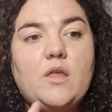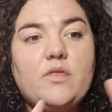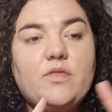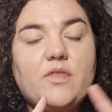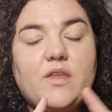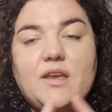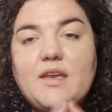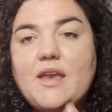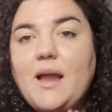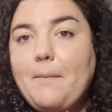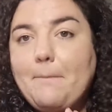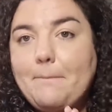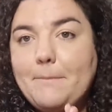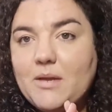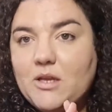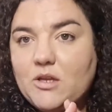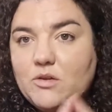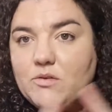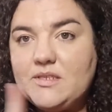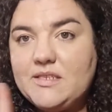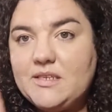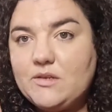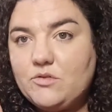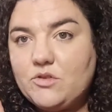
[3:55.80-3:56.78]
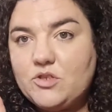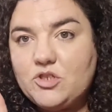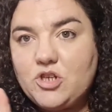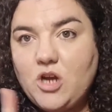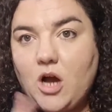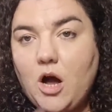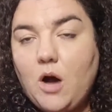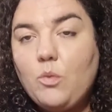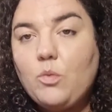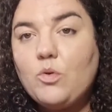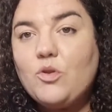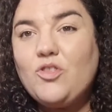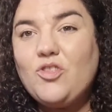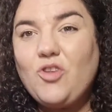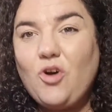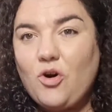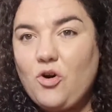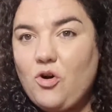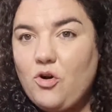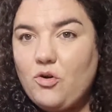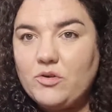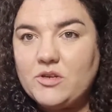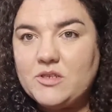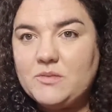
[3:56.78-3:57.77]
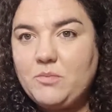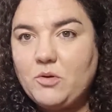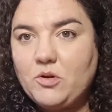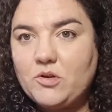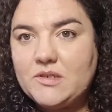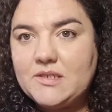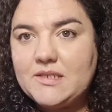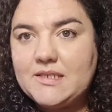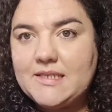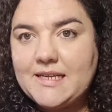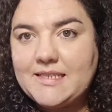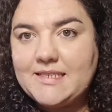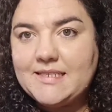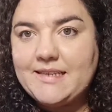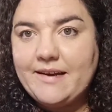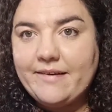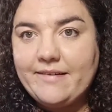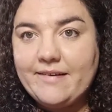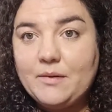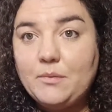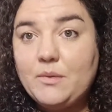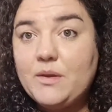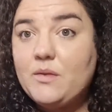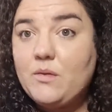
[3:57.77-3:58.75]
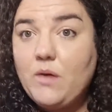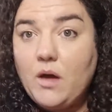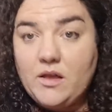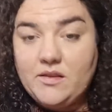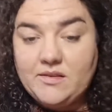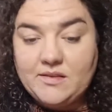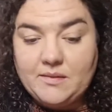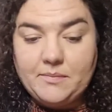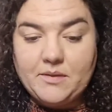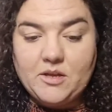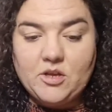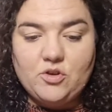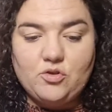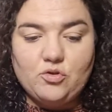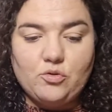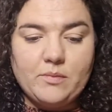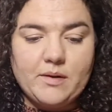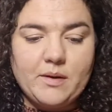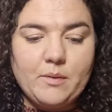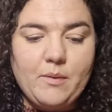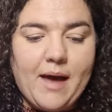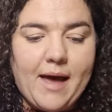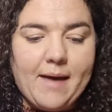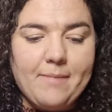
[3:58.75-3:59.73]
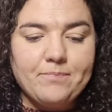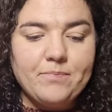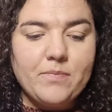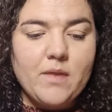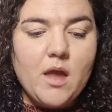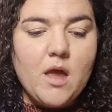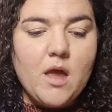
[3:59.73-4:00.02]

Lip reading: the number you see on the chart will not correspond necessarily with something you'd normally wear.